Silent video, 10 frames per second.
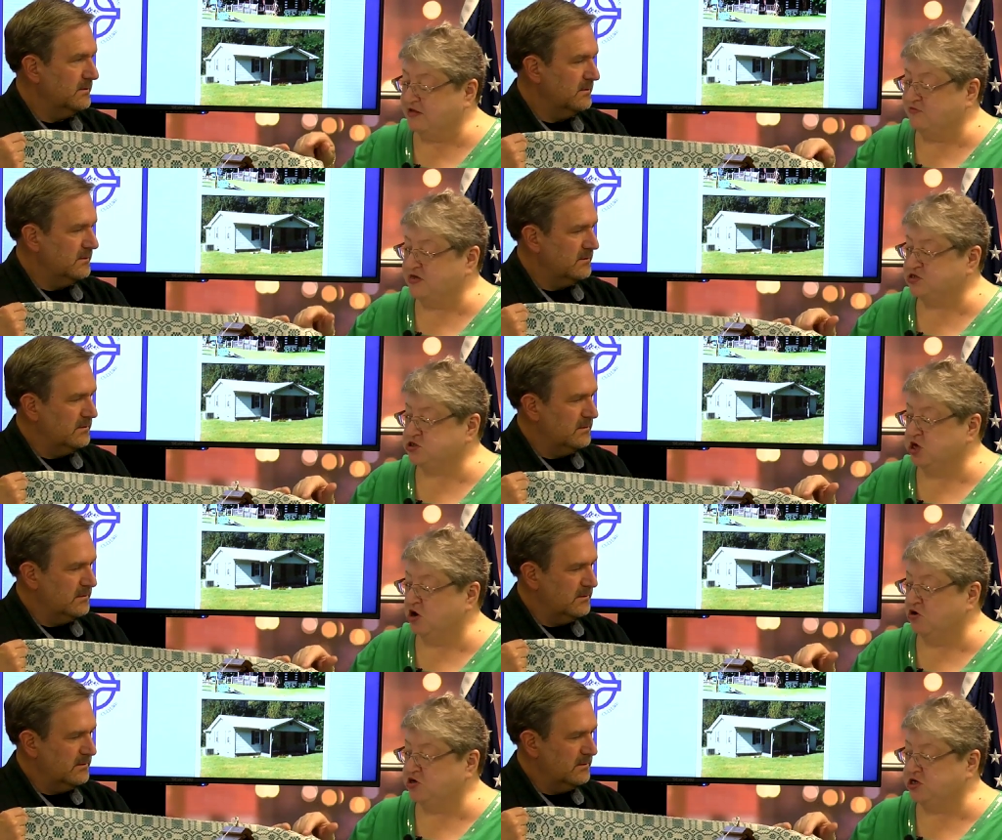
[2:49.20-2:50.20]
Speaker 1: commissioned
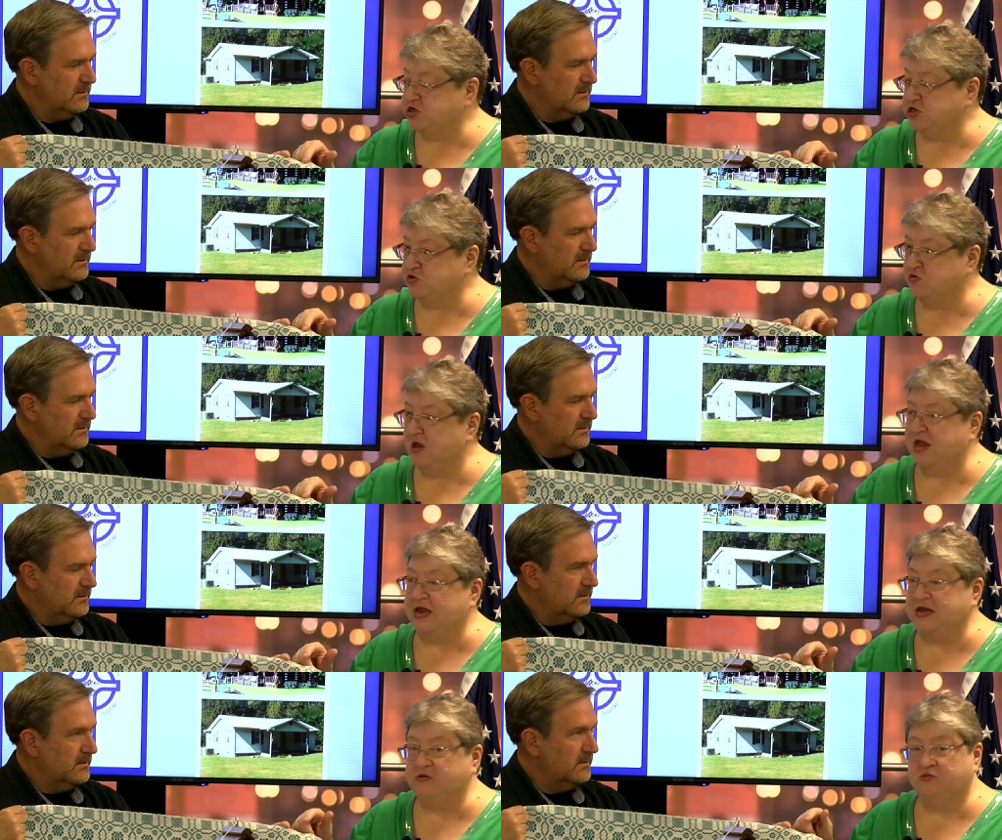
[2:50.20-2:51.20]
her to do
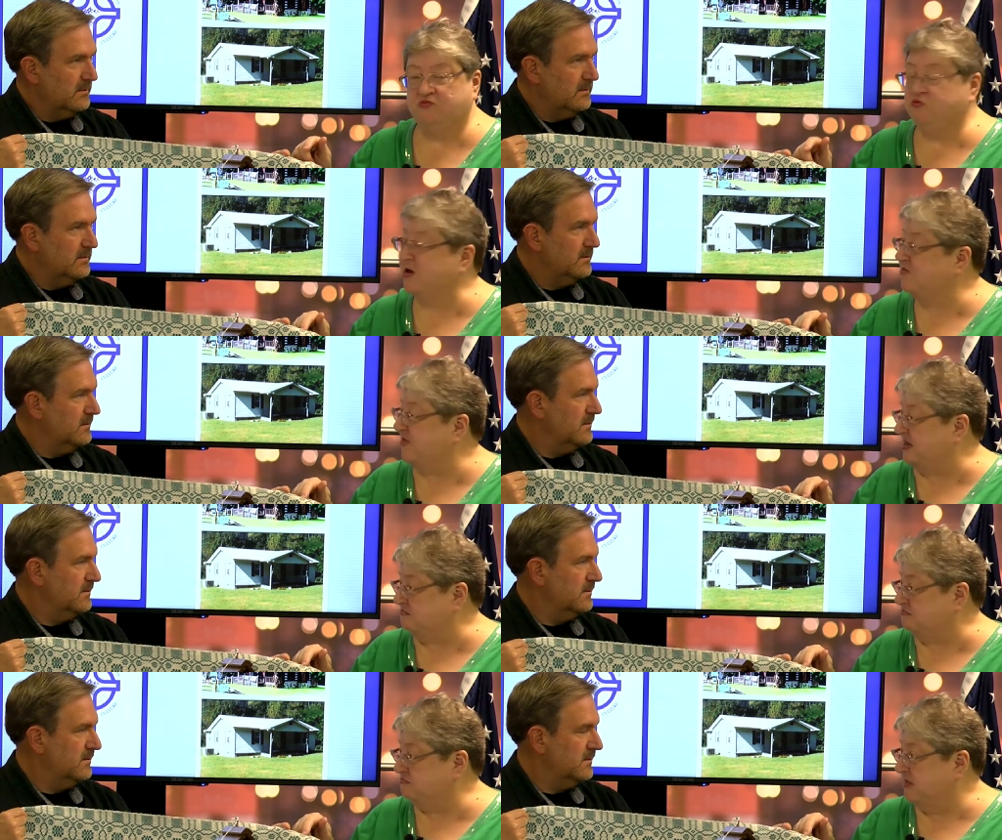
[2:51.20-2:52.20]
a
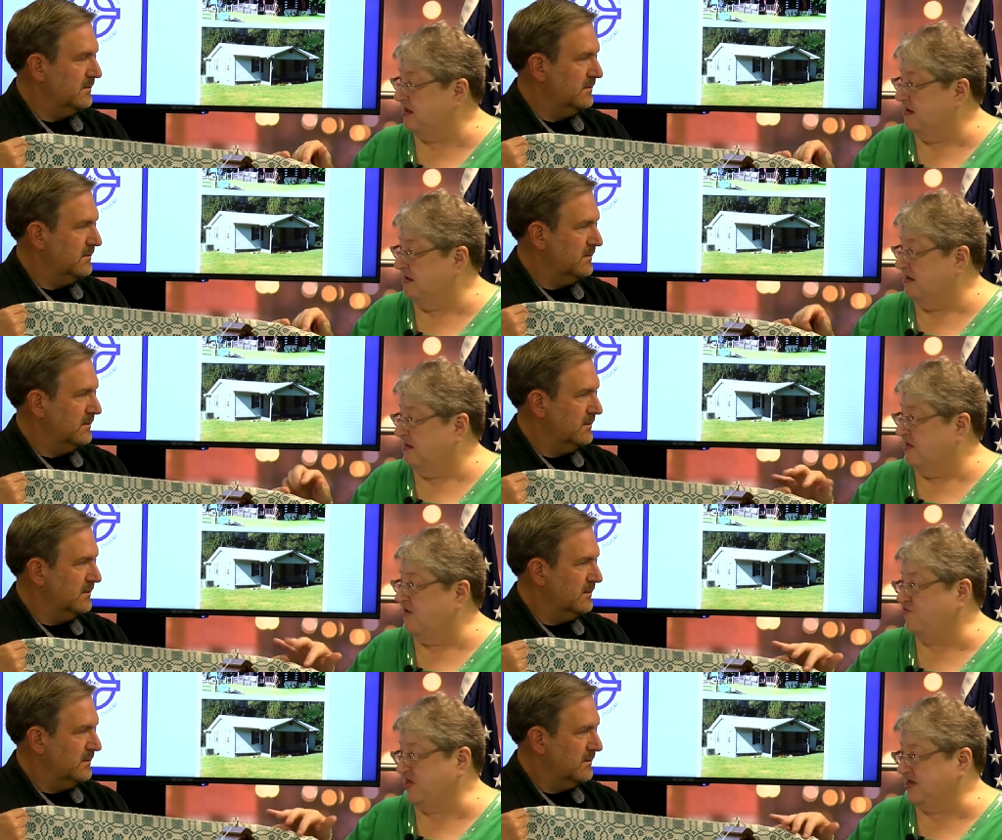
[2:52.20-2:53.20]
weaving
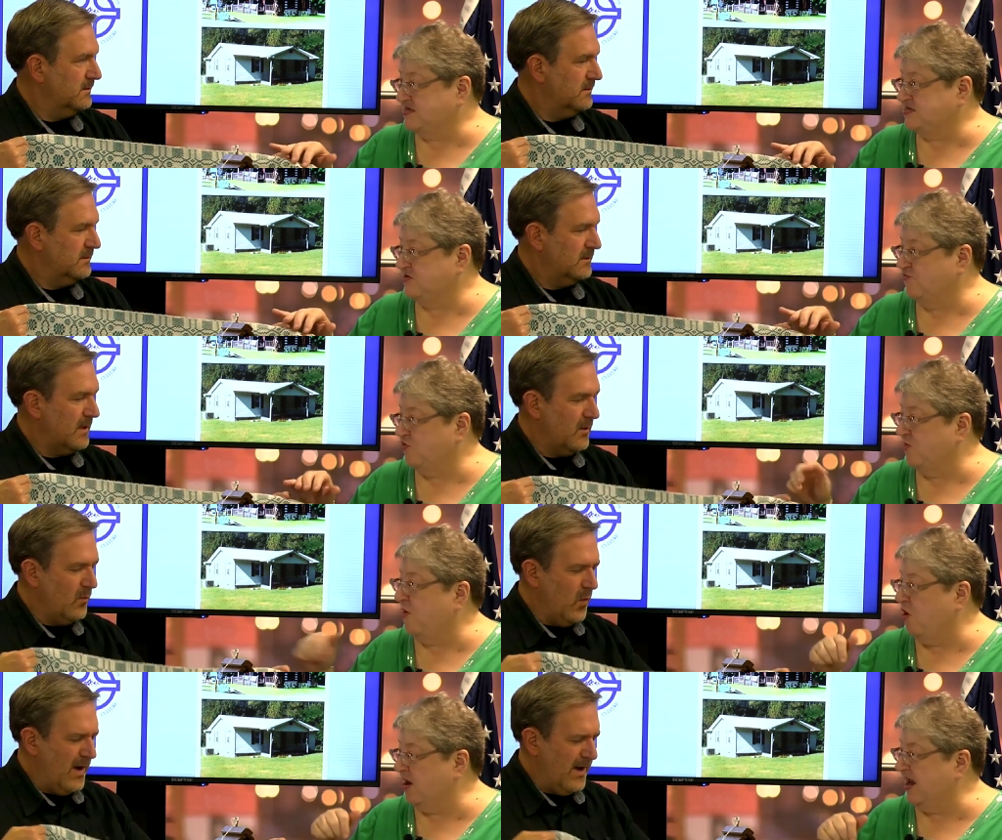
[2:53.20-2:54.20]
of this for the
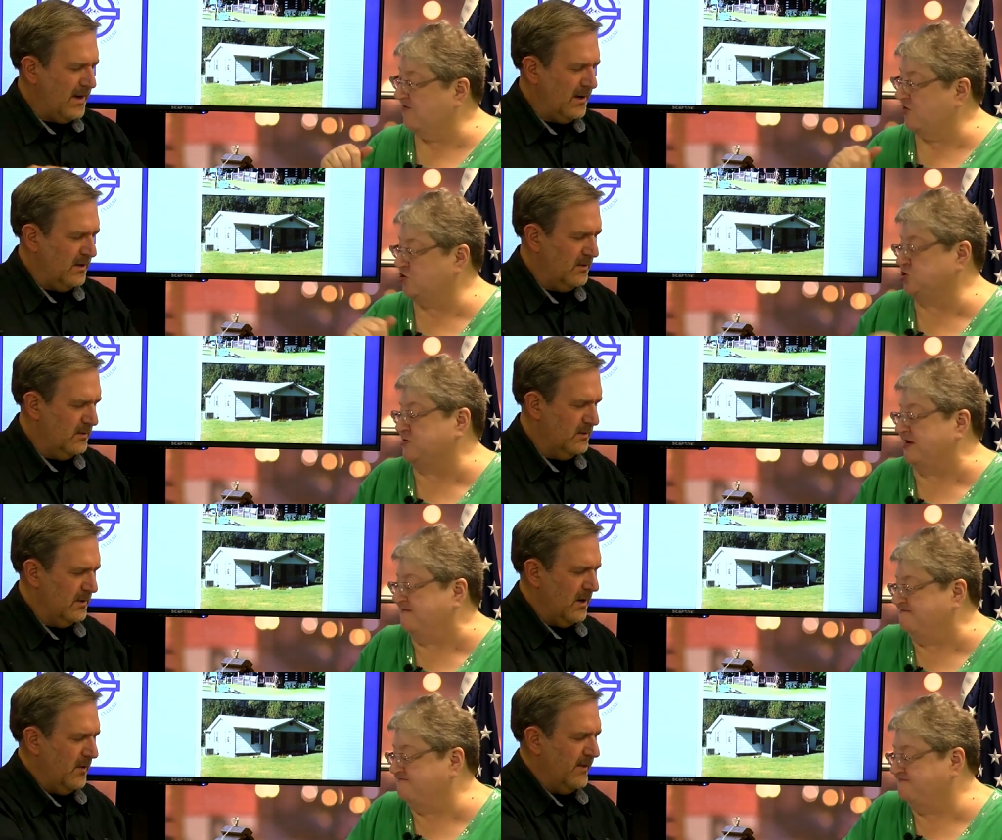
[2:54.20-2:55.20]
park wow. anniversary.
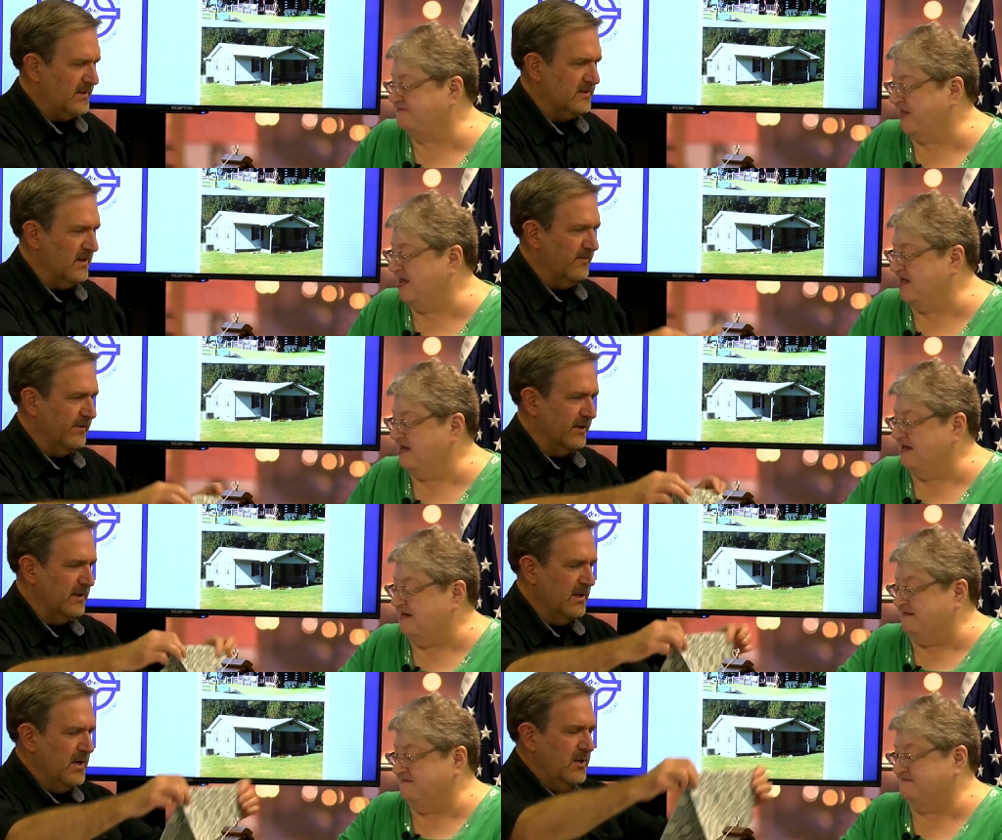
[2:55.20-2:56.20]
Speaker 2: Oh, that's
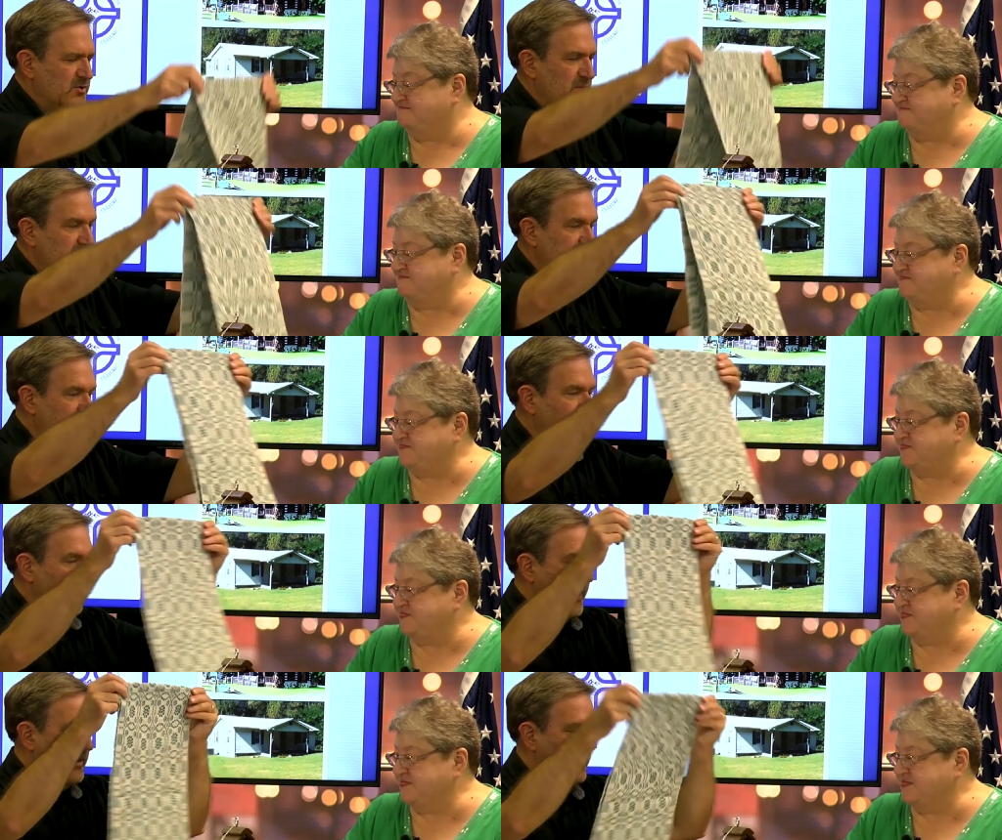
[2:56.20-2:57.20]
lovely. So this is
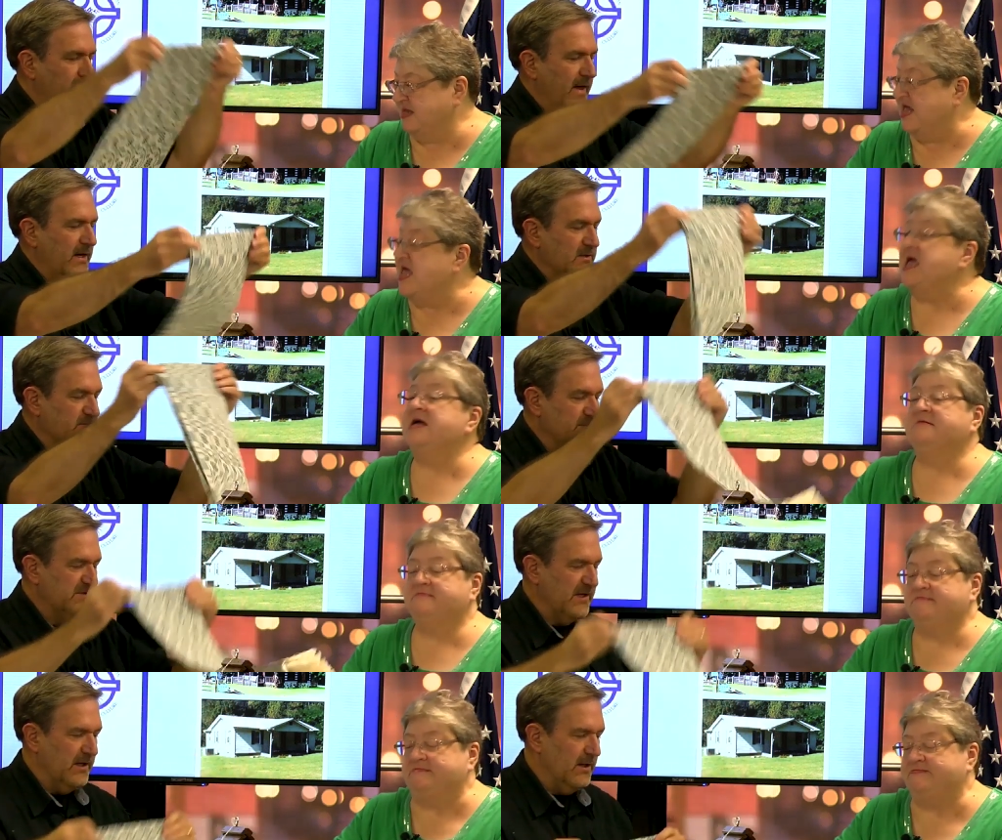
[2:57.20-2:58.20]
another item that is for
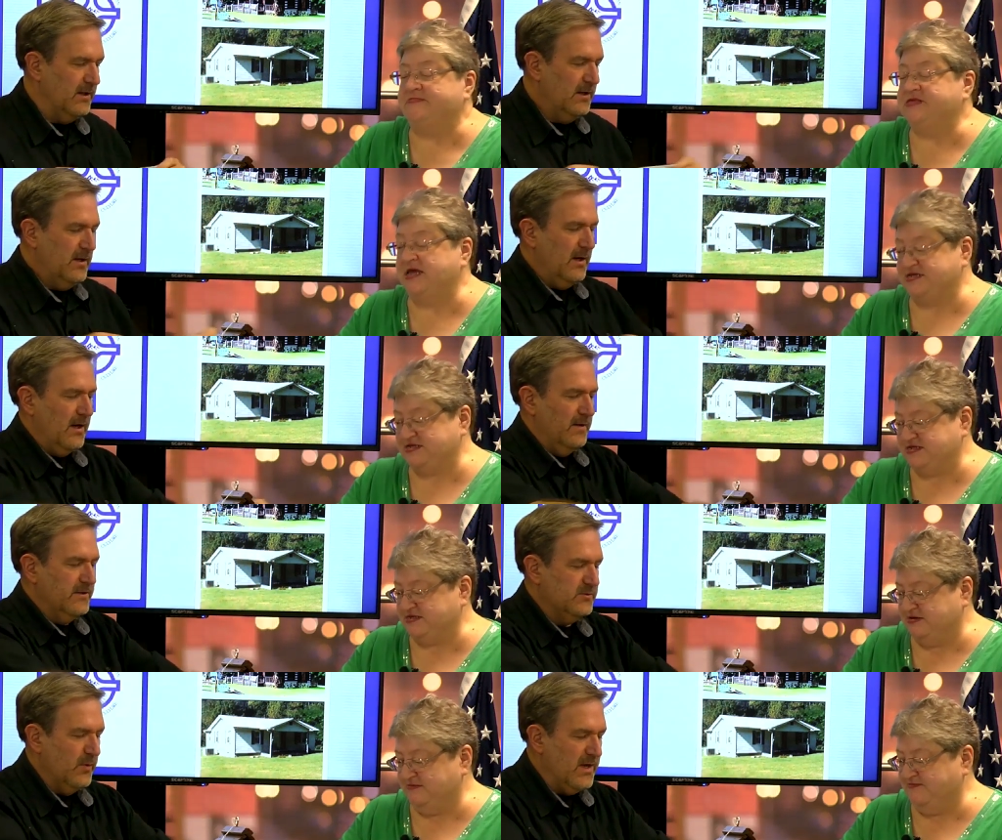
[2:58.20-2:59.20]
sale uh, yes. uh,
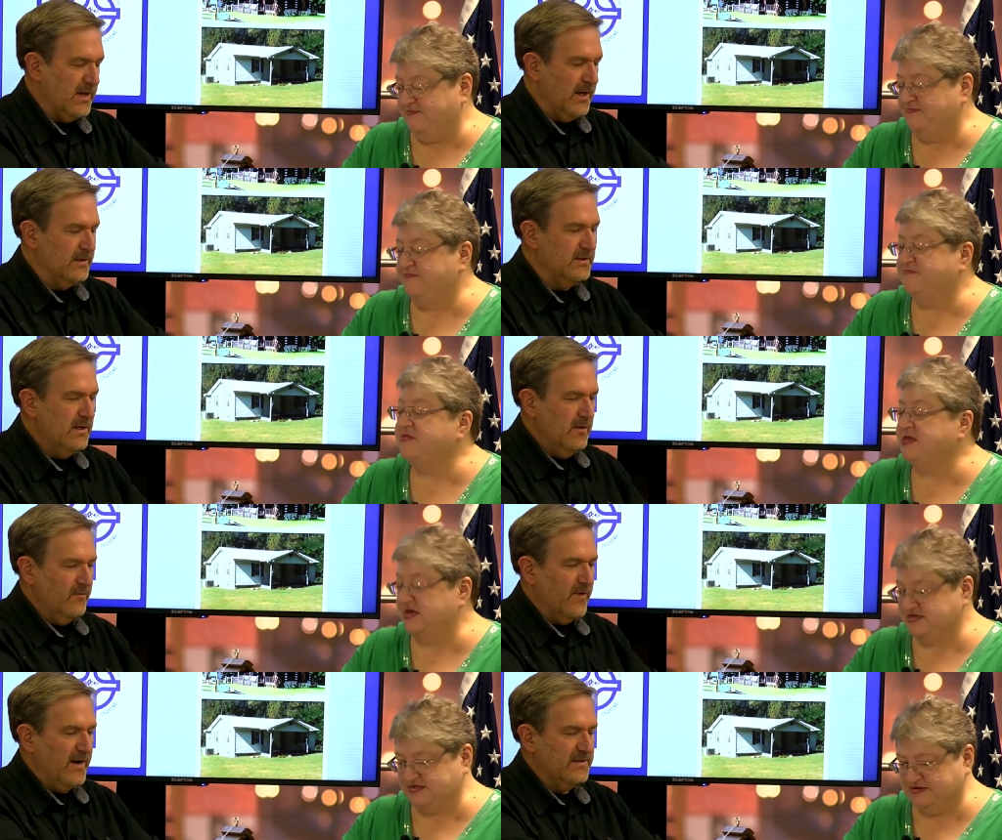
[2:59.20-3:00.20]
this weekend,
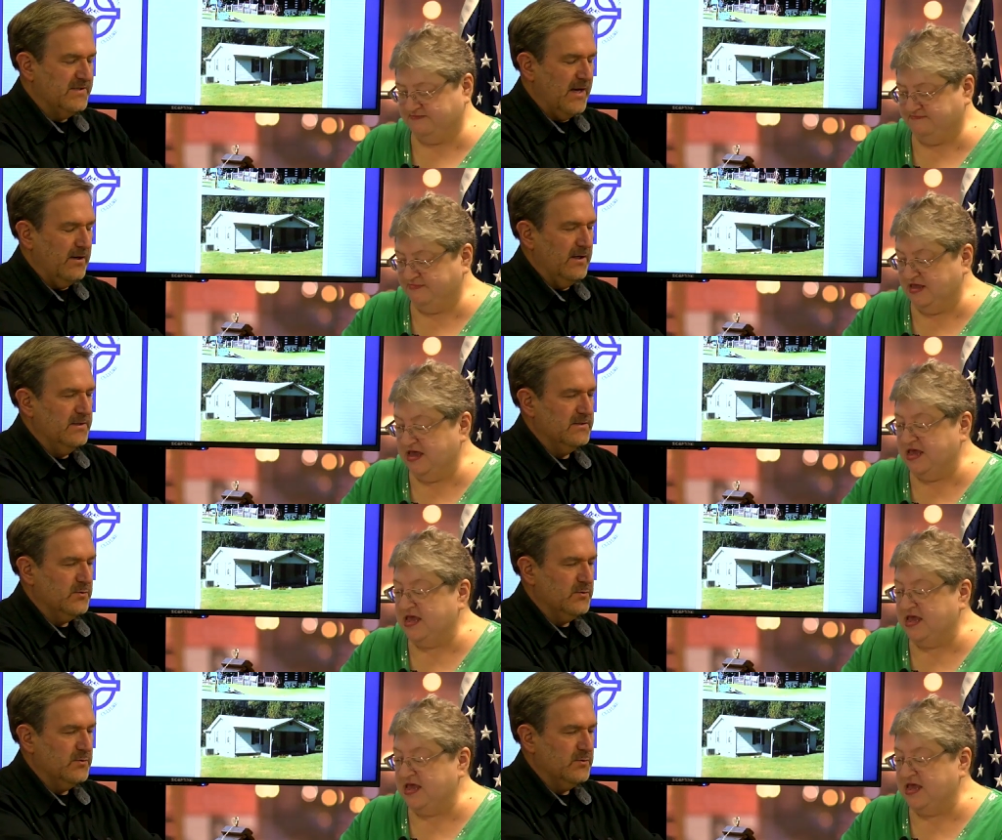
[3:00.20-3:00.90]
yes. Friday, Saturday, the